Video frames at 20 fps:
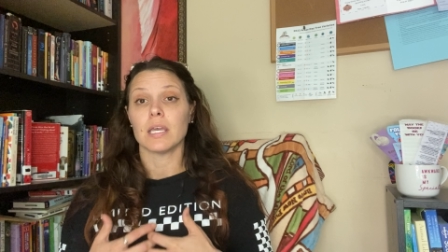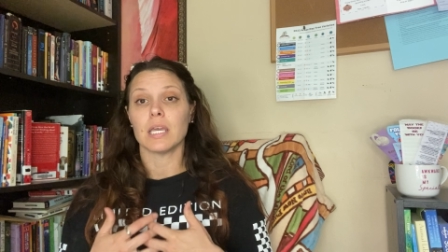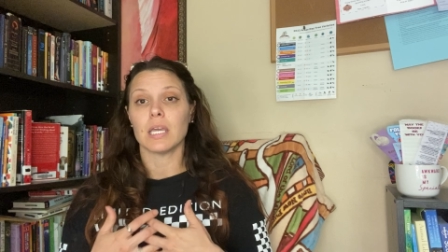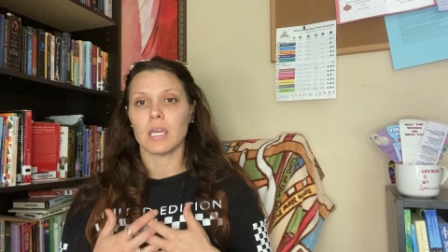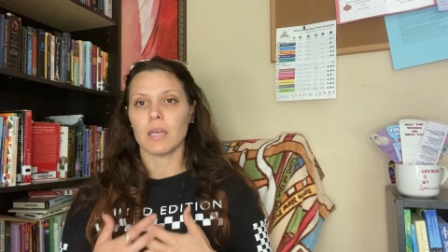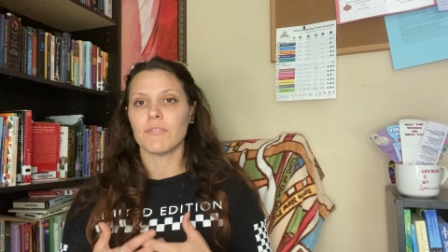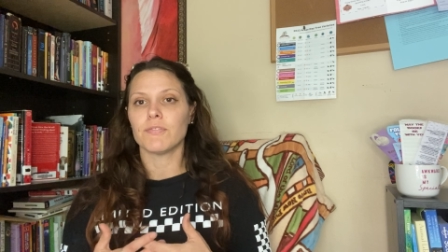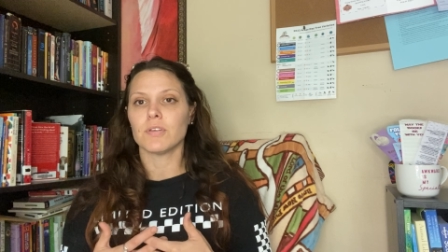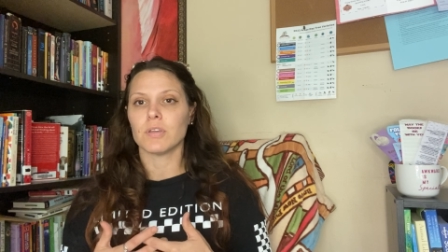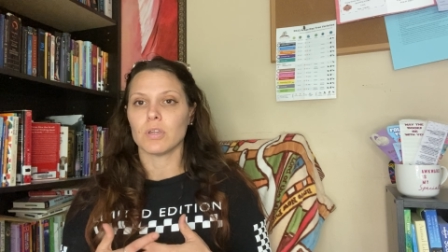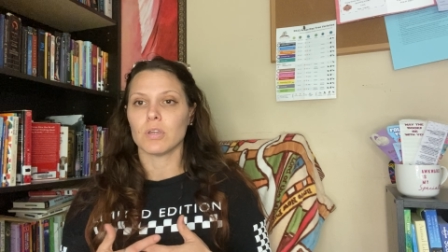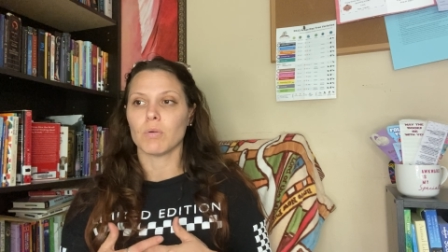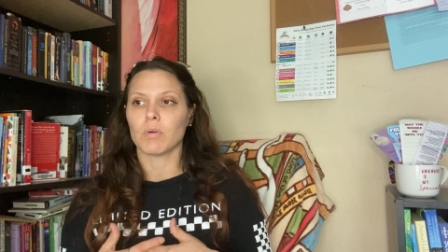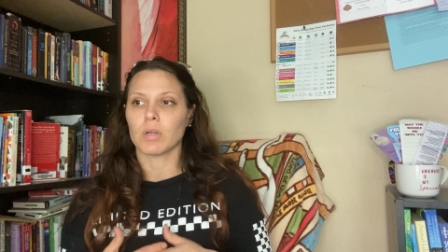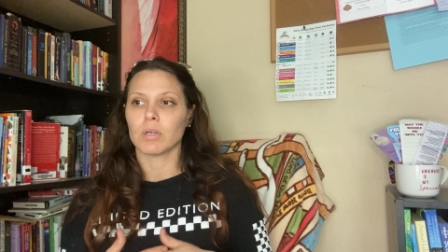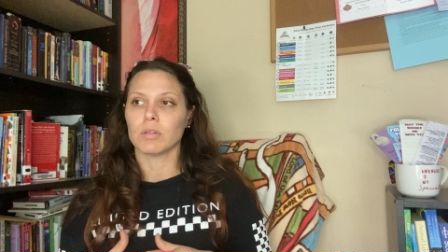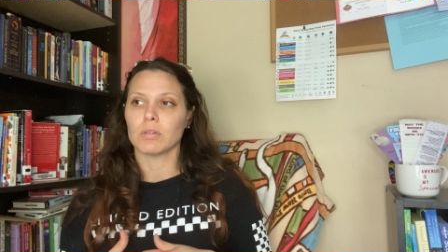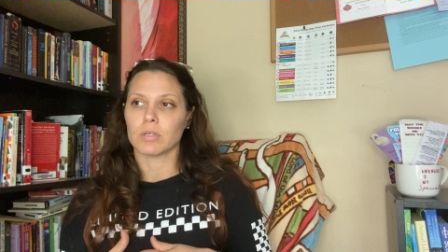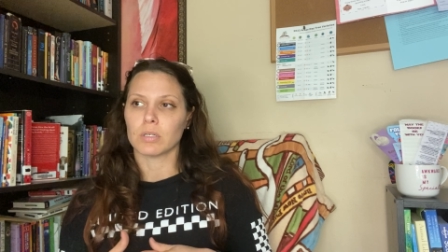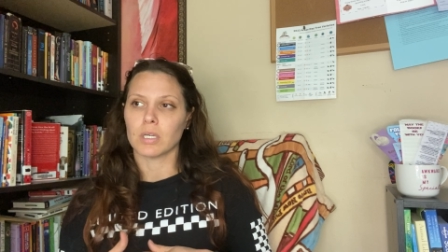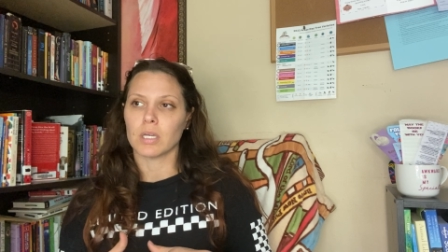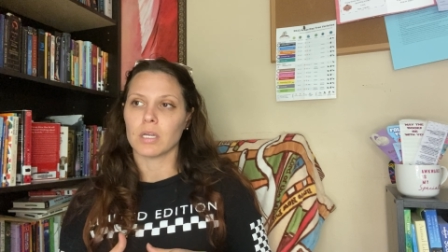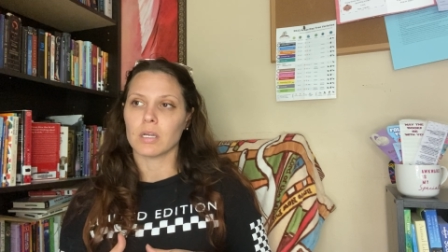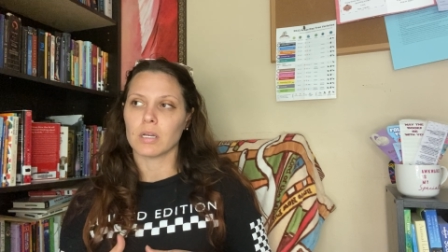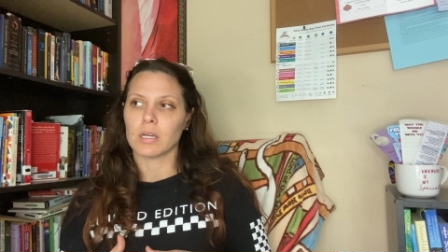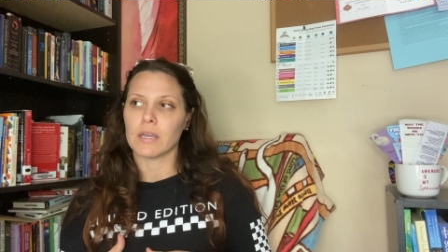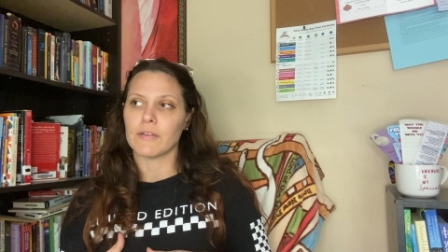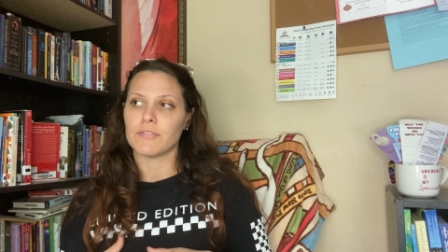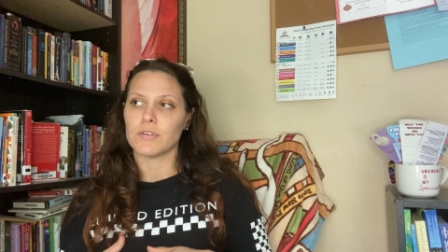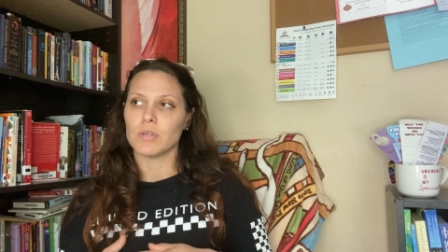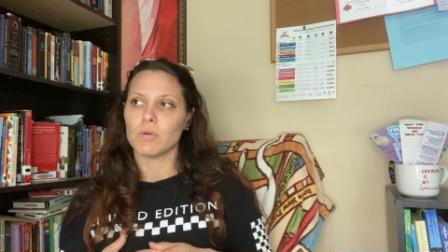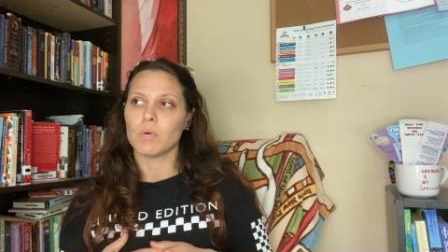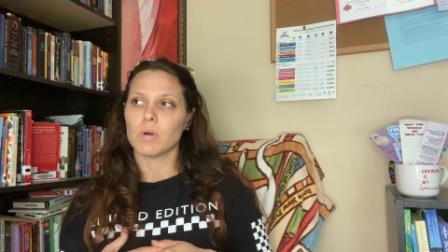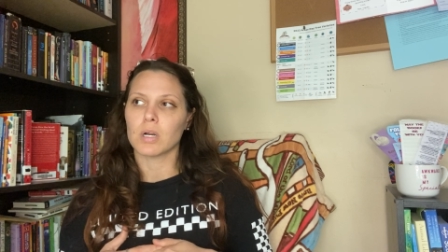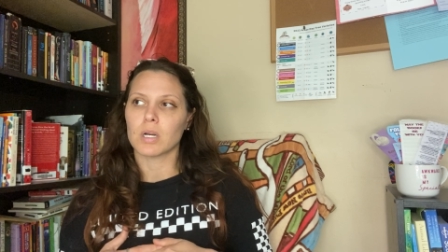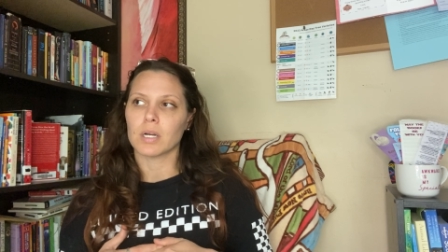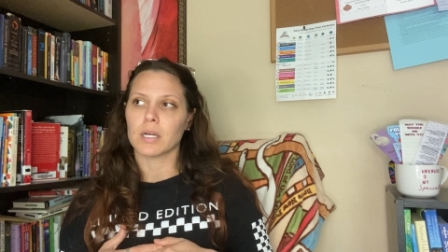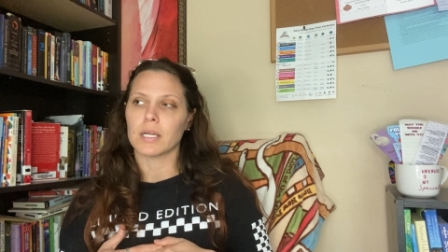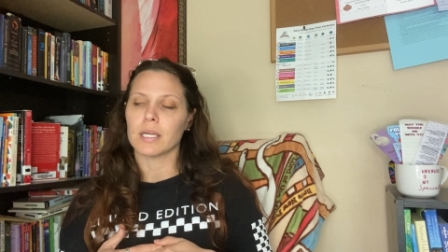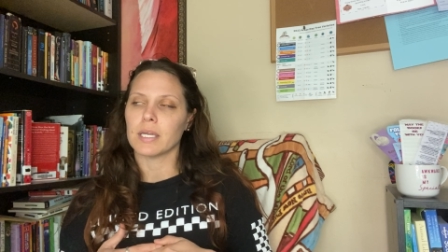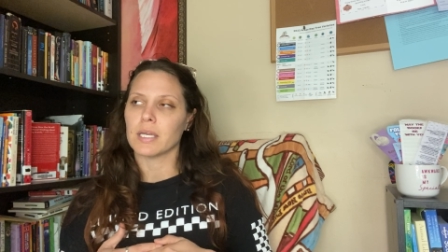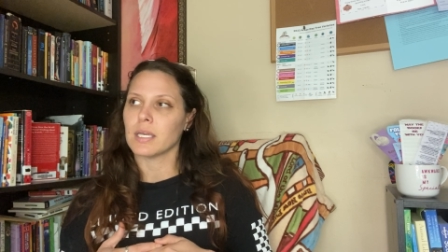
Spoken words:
If you are